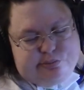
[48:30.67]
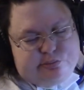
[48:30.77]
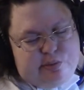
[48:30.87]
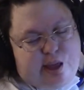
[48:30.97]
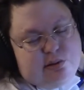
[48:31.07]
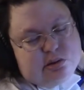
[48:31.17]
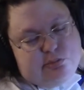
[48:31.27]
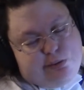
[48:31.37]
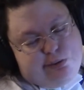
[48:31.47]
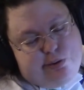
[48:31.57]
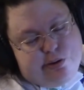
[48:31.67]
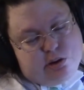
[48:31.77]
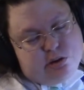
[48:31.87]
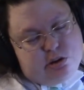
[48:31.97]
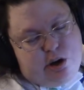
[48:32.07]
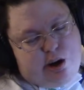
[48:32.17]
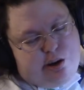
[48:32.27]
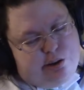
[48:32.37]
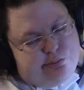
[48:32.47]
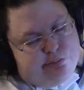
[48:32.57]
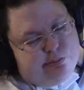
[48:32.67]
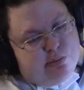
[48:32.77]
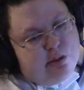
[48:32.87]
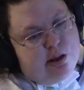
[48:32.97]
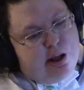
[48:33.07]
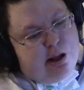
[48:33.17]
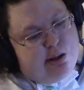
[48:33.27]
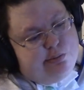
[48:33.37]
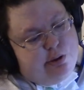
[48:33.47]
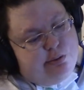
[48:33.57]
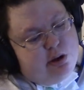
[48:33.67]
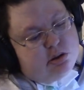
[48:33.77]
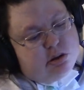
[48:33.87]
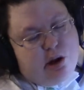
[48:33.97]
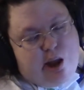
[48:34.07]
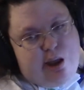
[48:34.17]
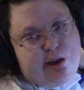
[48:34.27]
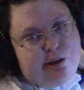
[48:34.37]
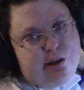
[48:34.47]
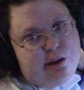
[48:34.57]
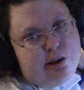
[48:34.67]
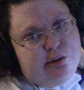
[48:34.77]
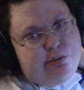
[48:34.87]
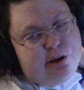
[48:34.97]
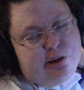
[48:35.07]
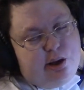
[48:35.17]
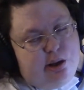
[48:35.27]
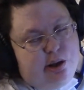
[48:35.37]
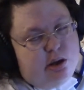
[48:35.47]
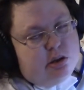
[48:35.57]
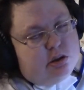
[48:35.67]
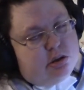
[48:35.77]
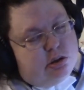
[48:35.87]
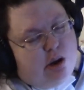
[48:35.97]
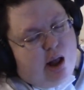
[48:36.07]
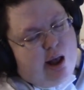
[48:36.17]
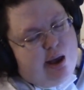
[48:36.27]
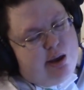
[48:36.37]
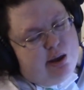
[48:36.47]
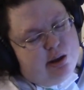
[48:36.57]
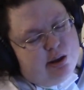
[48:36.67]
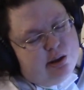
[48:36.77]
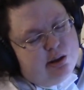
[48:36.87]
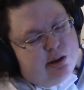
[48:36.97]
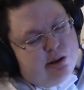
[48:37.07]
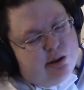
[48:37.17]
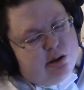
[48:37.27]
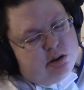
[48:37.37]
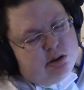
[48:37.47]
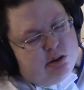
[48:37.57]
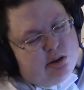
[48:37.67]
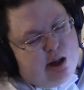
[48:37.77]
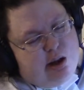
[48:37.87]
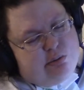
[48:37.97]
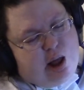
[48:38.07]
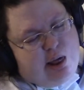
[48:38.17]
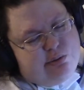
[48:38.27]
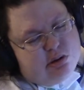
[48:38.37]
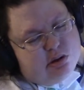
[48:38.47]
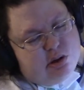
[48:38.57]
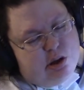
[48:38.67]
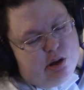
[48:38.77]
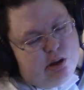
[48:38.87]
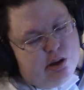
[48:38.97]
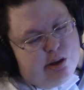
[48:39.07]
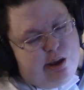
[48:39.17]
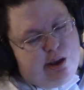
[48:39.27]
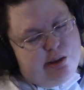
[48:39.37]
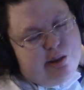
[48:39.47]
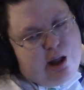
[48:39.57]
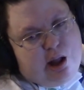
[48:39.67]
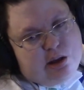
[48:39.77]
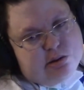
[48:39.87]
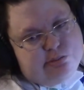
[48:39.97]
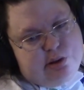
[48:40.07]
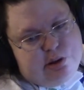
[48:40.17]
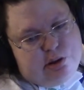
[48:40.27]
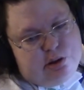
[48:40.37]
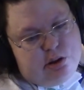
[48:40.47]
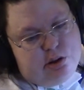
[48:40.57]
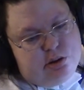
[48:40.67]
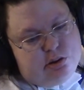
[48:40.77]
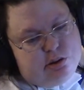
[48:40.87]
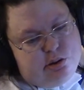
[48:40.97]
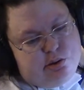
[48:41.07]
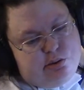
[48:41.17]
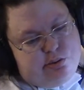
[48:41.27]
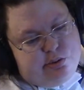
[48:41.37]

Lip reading: That was before the trach. We did try, while I was still in the hospital, to